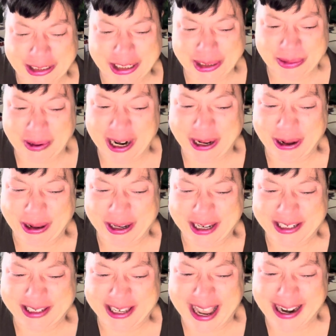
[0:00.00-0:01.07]
want to go to
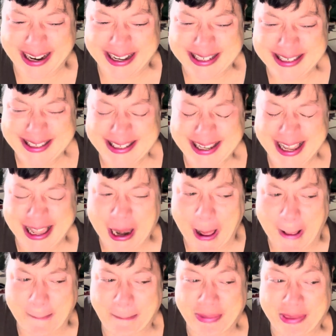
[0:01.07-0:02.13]
the dentist,
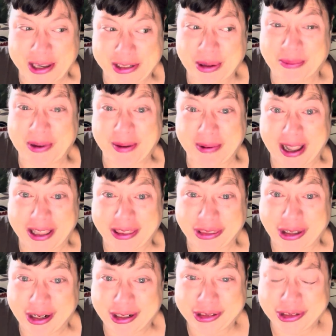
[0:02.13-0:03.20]
and this will be my
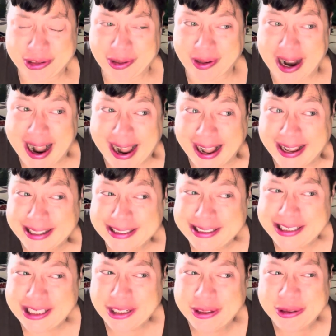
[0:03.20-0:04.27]
3rd try
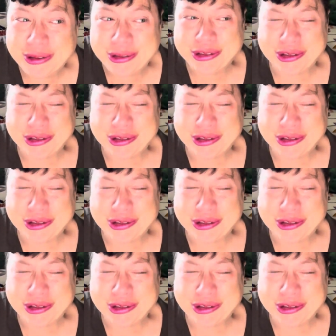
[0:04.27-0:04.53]
to